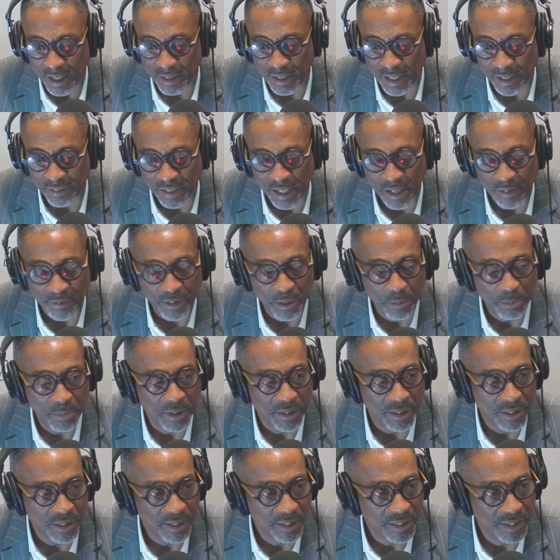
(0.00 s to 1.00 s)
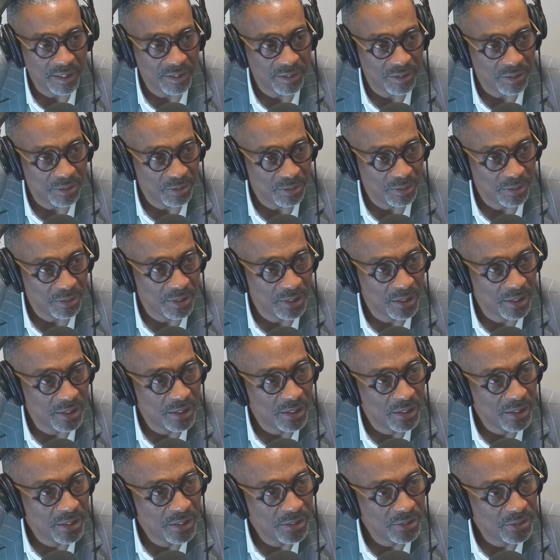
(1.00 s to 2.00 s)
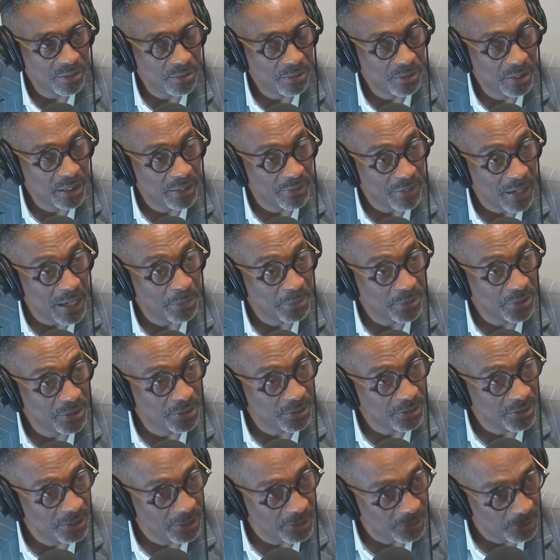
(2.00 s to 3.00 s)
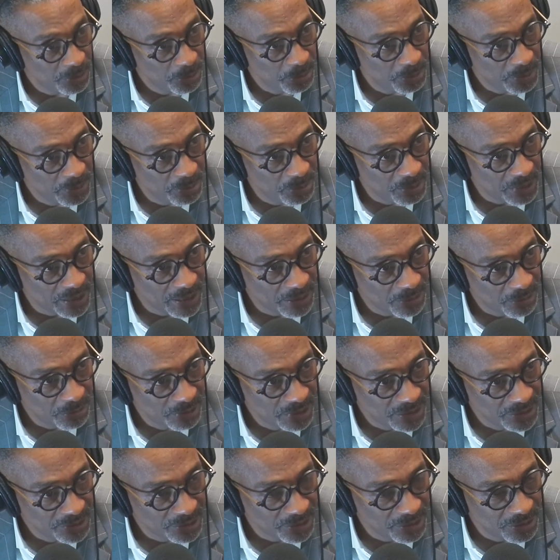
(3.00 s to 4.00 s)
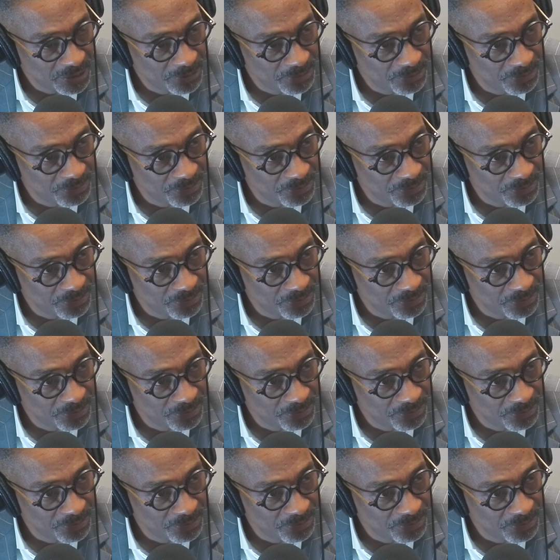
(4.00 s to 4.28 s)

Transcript: and that's having the ability to to give opportunities to people like Lorenzo.